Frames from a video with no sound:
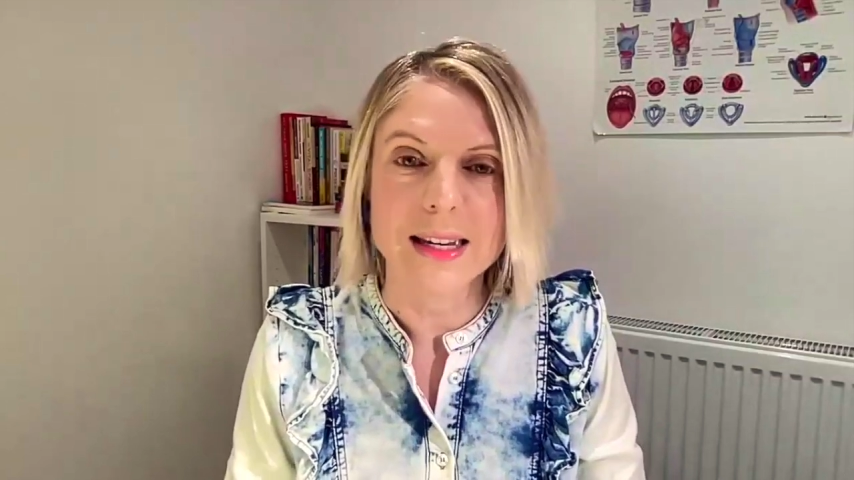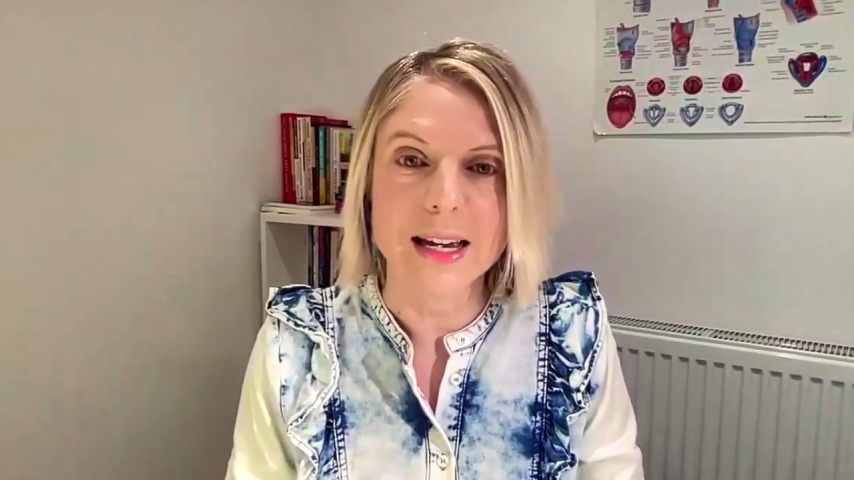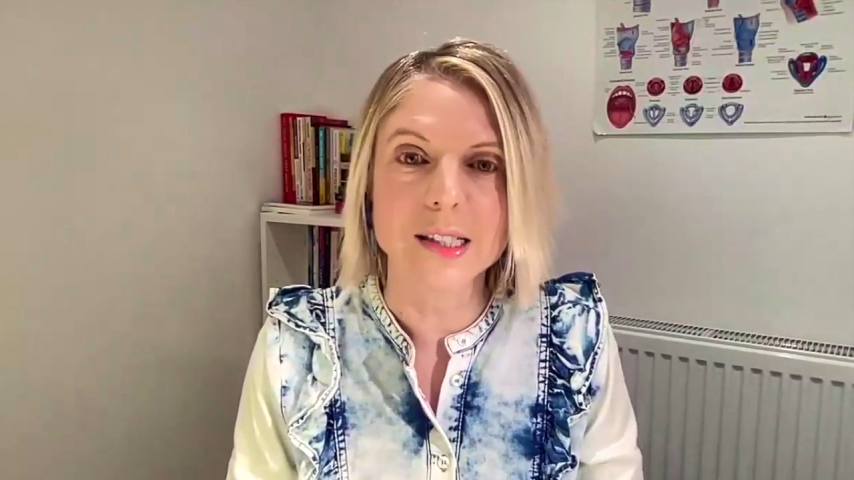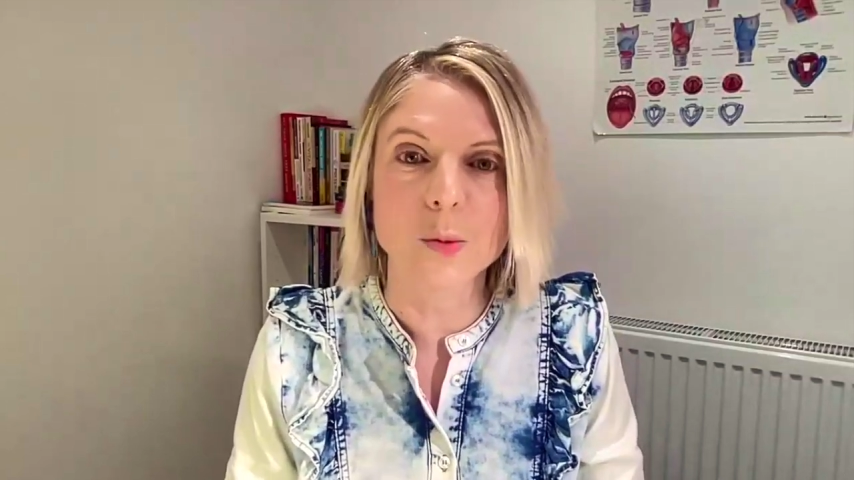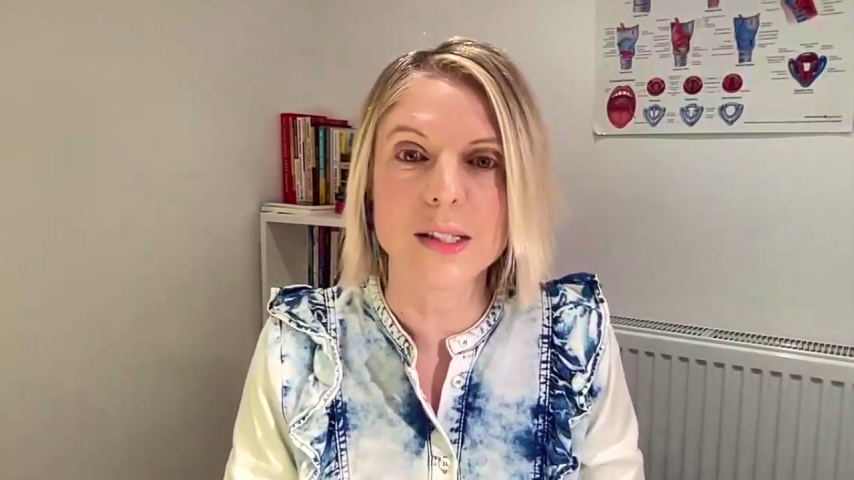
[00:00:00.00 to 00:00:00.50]

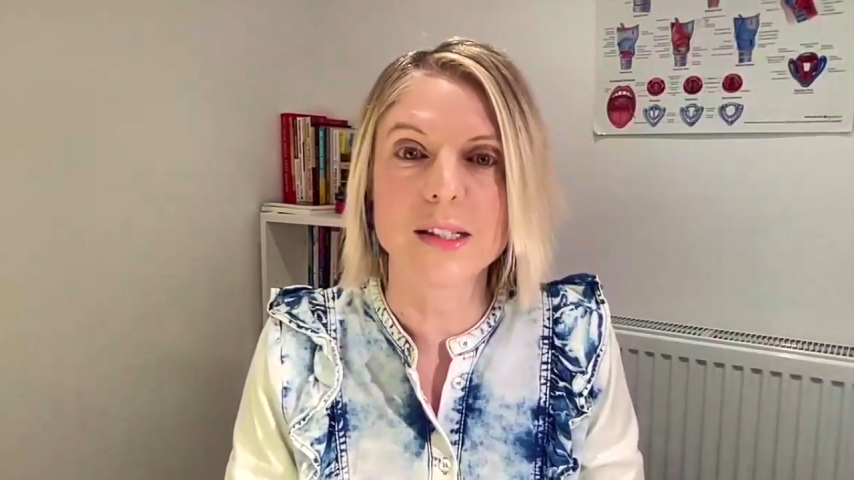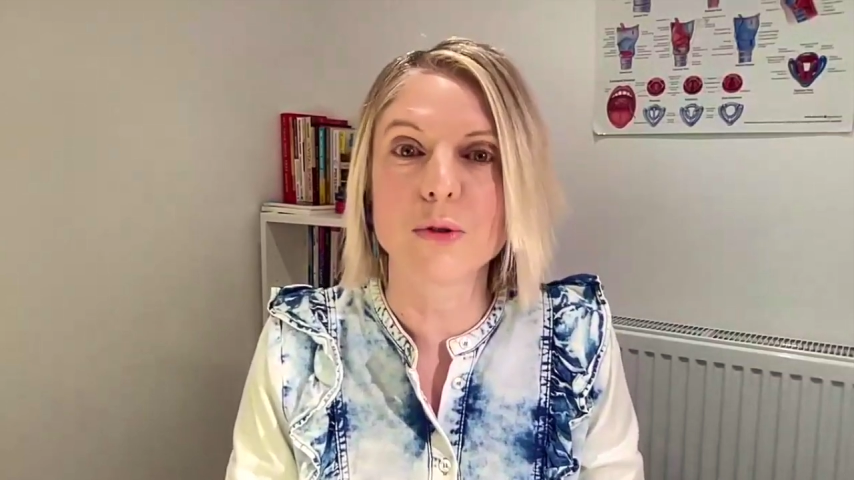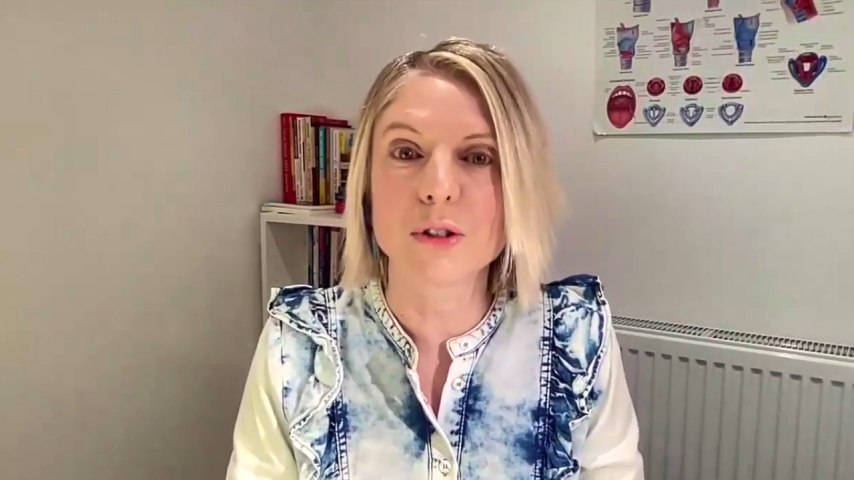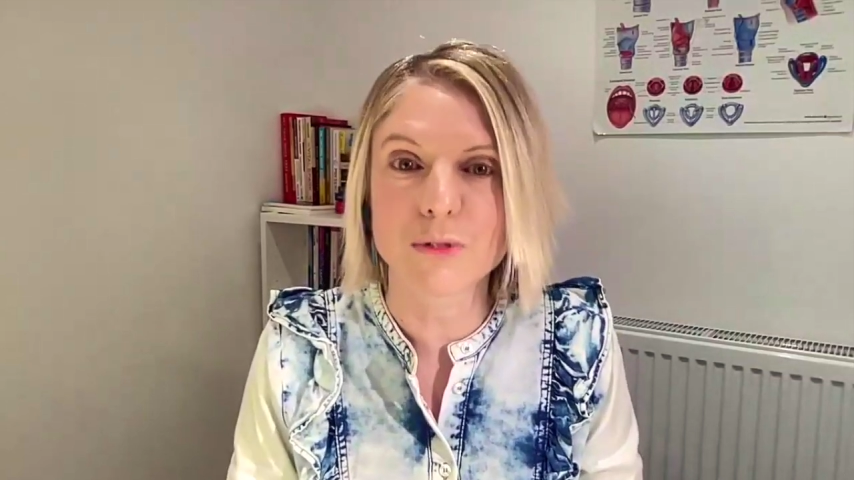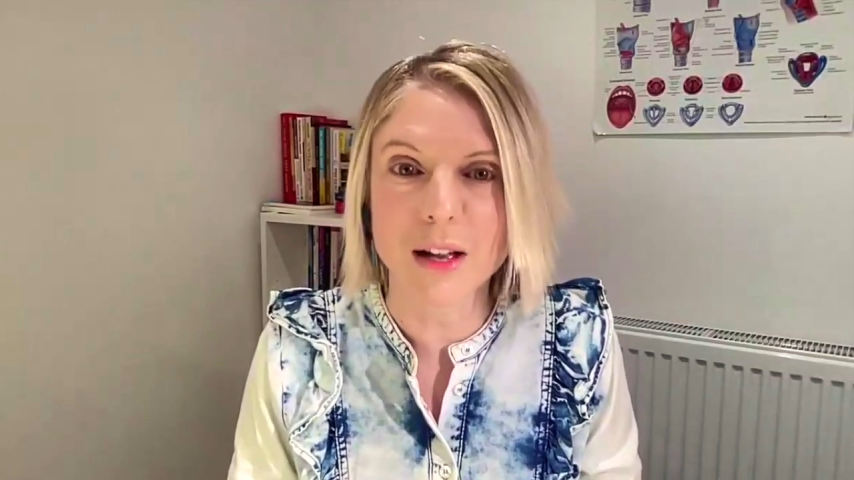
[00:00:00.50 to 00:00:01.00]
Yes, we still
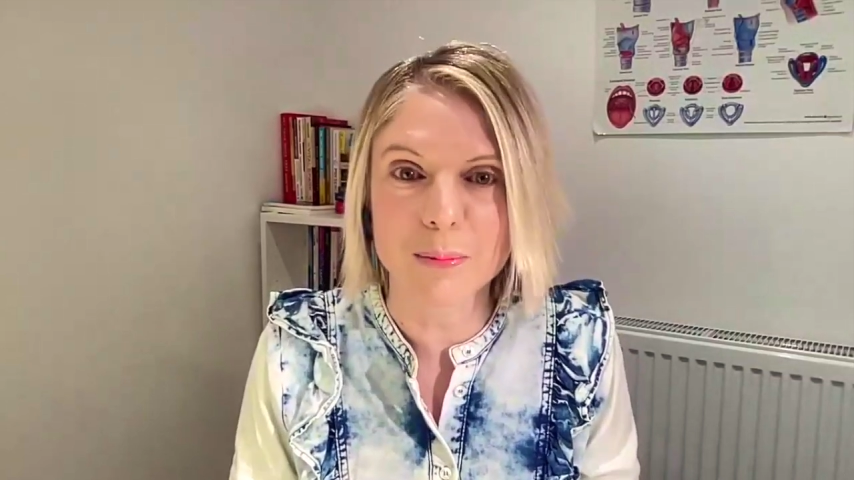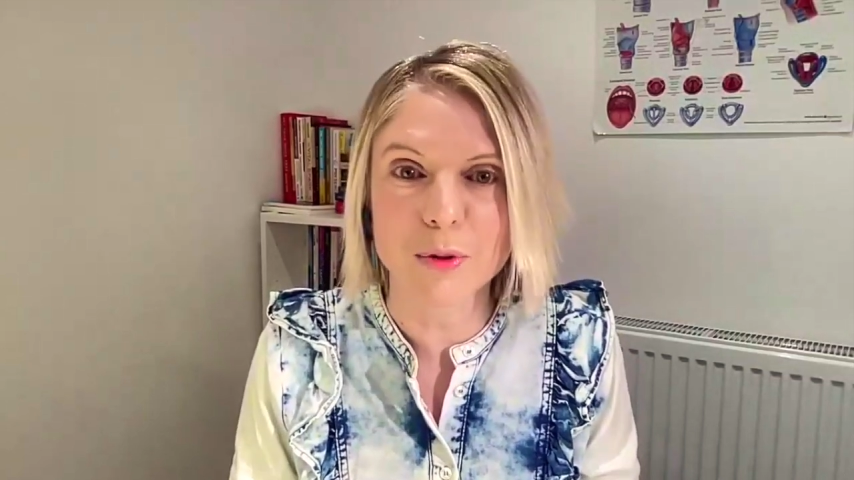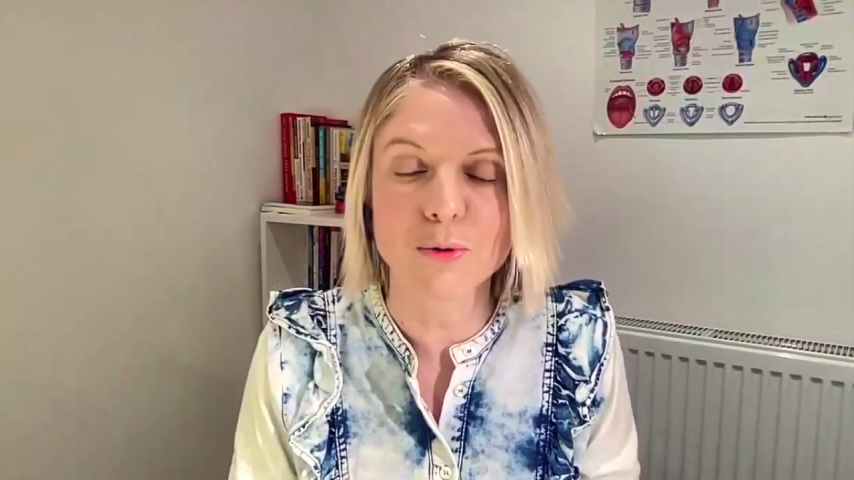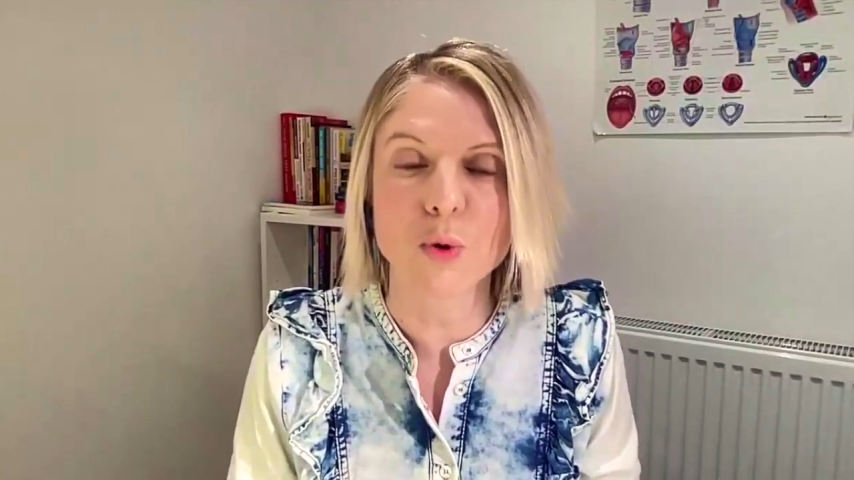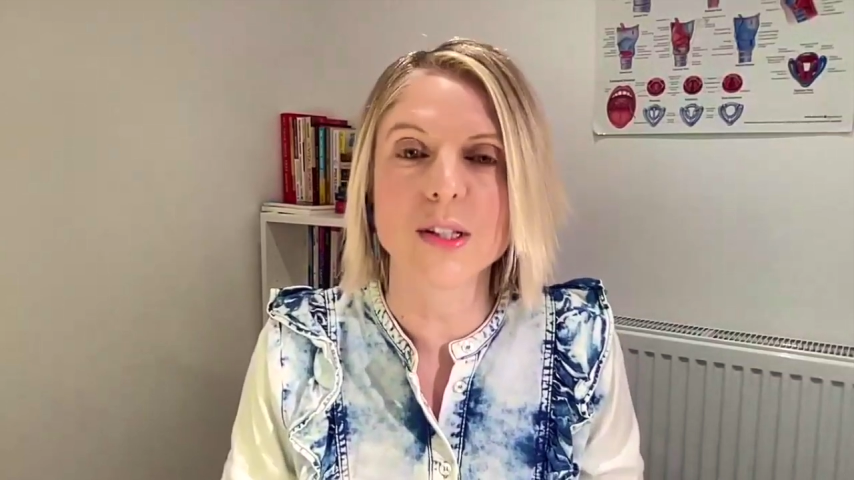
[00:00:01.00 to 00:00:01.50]
develop the
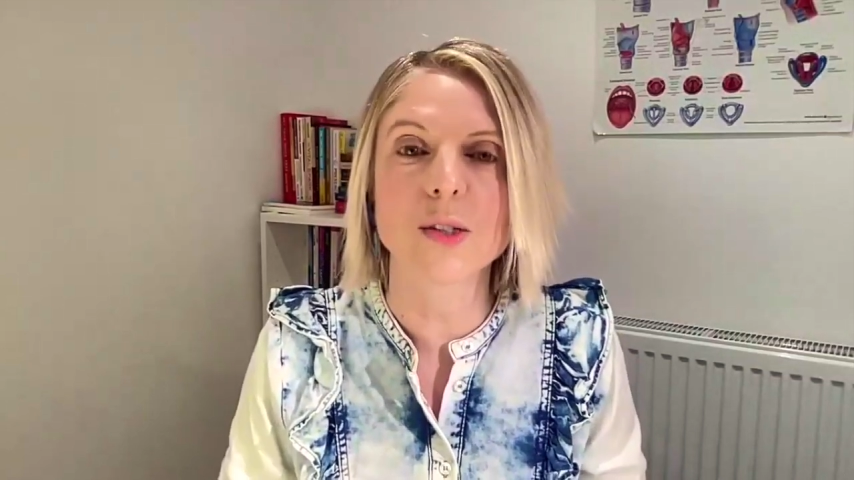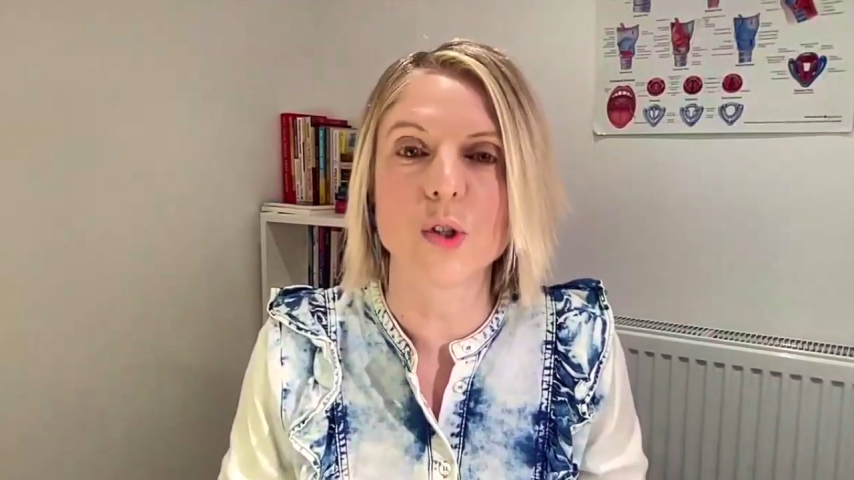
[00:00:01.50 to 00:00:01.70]
voice.